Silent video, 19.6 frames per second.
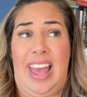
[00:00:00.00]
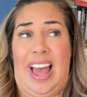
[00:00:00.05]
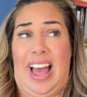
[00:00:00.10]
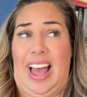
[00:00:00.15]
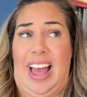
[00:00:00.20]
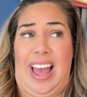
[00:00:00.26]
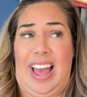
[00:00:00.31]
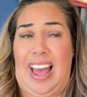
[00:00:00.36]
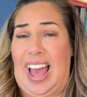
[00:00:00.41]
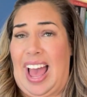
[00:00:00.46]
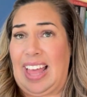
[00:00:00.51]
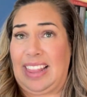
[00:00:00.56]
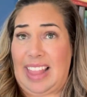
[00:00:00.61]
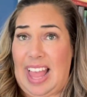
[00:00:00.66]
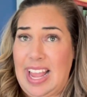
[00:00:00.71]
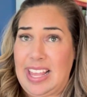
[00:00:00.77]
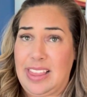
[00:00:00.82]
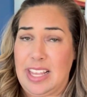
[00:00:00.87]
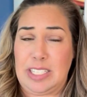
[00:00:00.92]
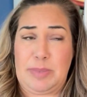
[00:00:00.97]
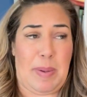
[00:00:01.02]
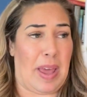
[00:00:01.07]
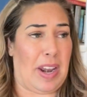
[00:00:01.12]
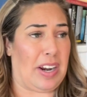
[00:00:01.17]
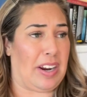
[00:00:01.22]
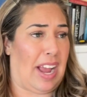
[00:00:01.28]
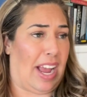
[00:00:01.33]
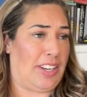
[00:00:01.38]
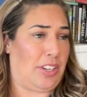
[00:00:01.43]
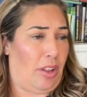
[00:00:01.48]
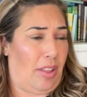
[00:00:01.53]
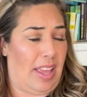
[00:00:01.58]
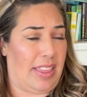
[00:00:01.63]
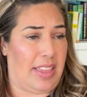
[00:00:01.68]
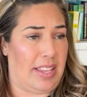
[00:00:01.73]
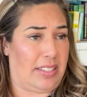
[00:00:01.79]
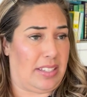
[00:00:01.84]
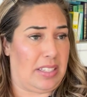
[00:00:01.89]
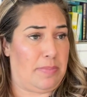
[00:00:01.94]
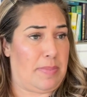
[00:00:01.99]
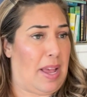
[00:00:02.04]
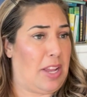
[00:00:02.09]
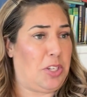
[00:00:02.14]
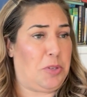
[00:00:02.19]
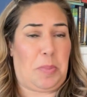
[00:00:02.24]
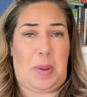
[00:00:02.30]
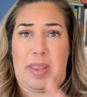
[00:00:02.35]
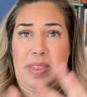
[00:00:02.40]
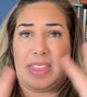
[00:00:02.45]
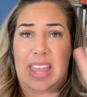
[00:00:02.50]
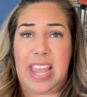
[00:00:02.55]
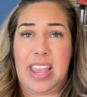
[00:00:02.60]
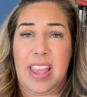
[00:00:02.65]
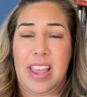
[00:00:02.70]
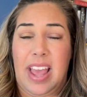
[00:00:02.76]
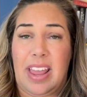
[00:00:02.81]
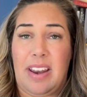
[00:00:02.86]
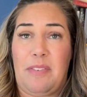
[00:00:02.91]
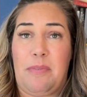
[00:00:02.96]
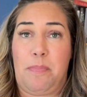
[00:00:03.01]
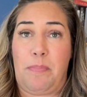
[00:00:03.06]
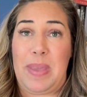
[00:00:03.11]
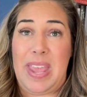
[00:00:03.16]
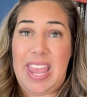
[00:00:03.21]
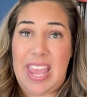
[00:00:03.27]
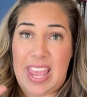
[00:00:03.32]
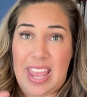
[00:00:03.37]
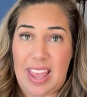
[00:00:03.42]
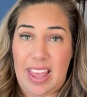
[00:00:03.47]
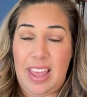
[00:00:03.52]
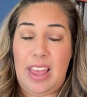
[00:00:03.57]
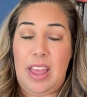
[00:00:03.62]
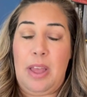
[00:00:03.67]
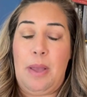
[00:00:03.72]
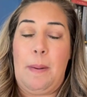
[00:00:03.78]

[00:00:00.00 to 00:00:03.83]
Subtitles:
I like this better, I don't like this as much, but they can kind of be